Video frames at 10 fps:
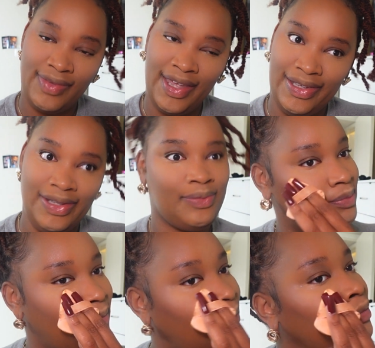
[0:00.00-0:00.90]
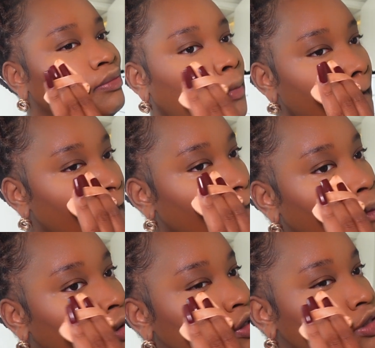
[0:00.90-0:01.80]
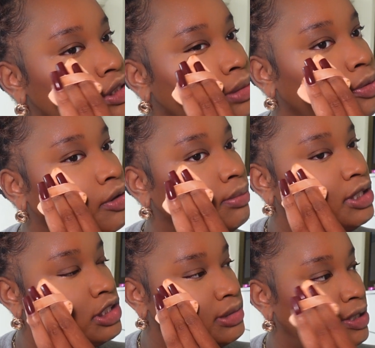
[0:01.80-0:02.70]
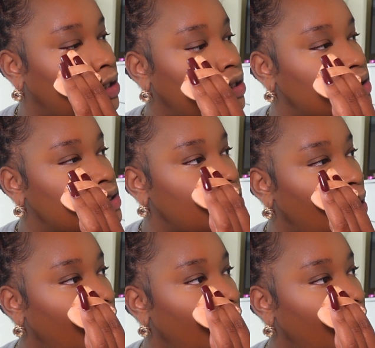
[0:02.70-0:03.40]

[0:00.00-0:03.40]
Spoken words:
thank you. Or you just supporting me just because